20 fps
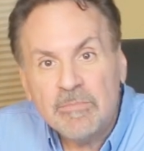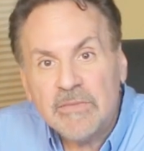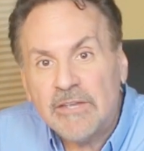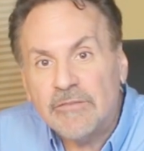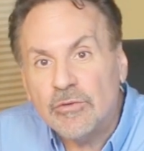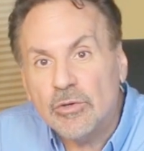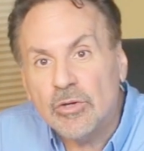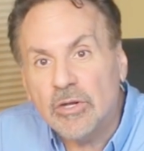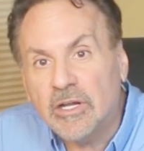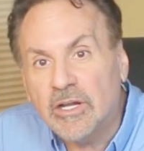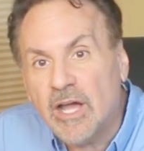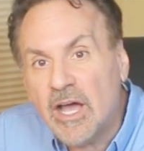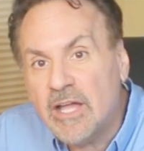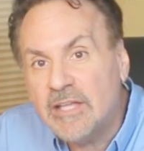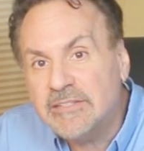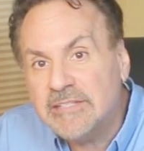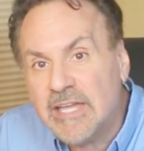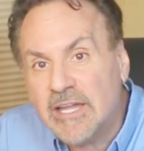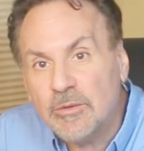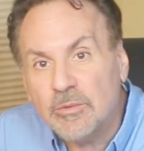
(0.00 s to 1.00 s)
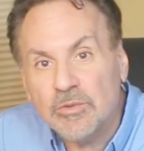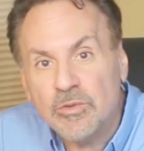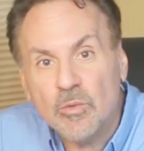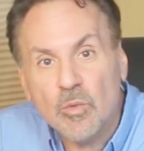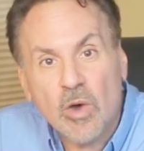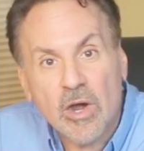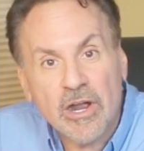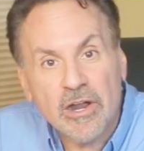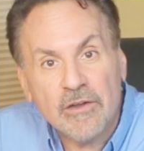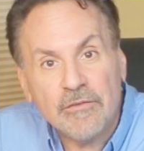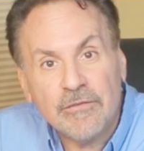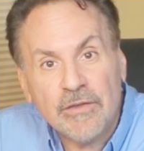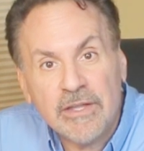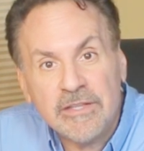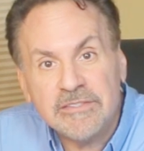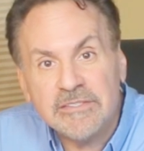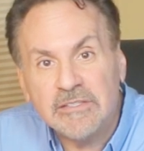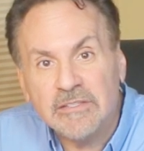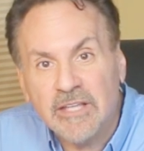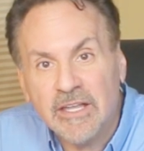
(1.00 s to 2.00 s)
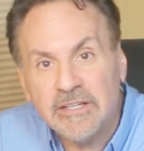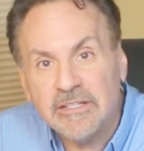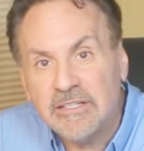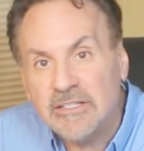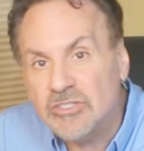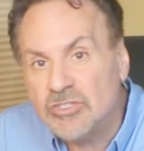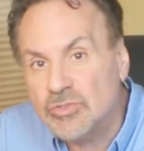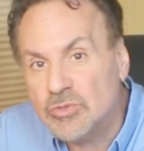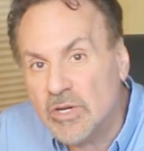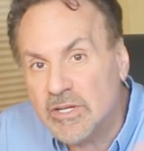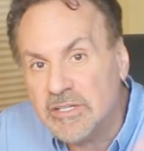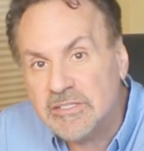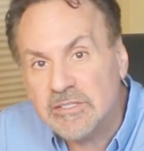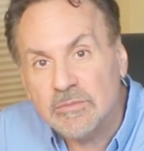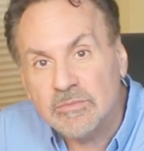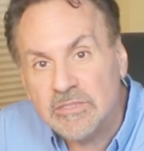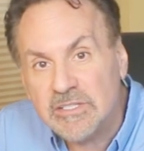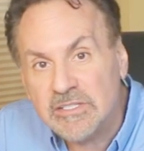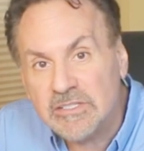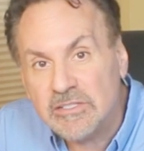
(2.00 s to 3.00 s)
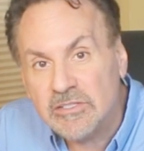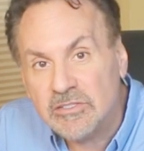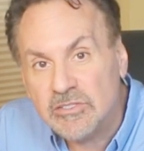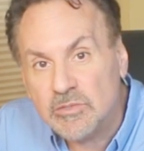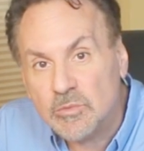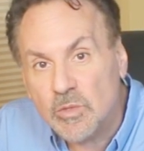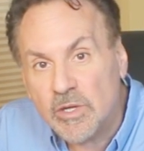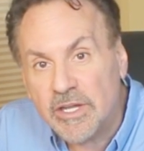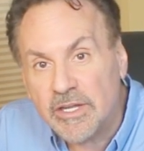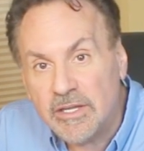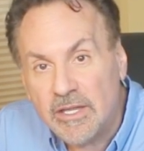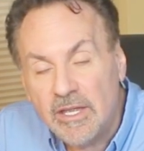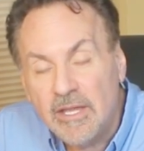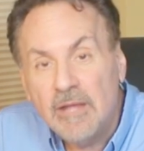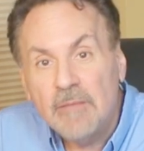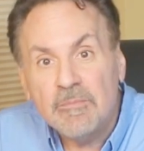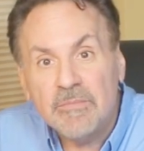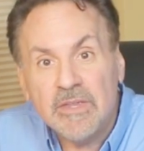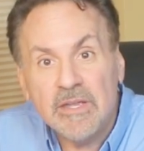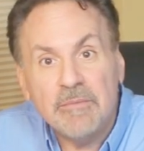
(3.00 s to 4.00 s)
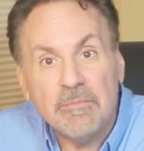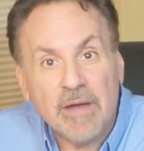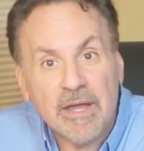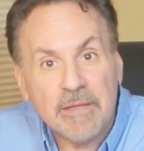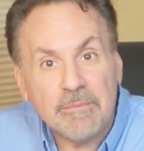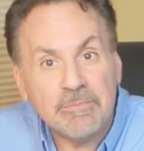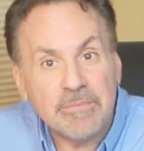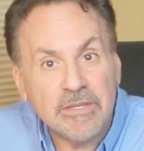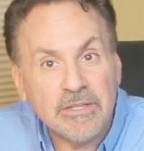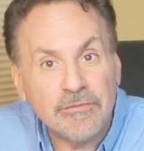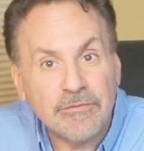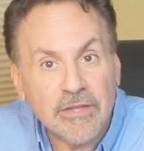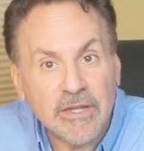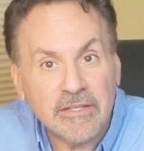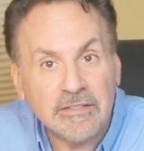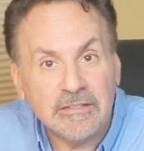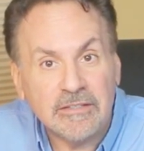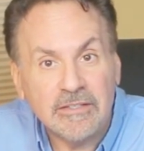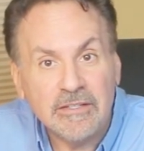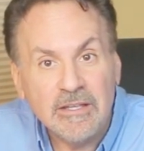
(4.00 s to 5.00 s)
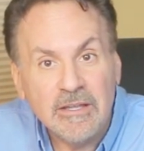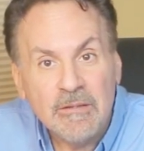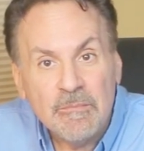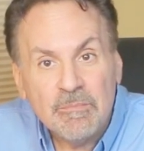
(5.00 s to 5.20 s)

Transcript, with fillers: If you're in contact with the wire fence and lightning strikes some distance away, you might be affected.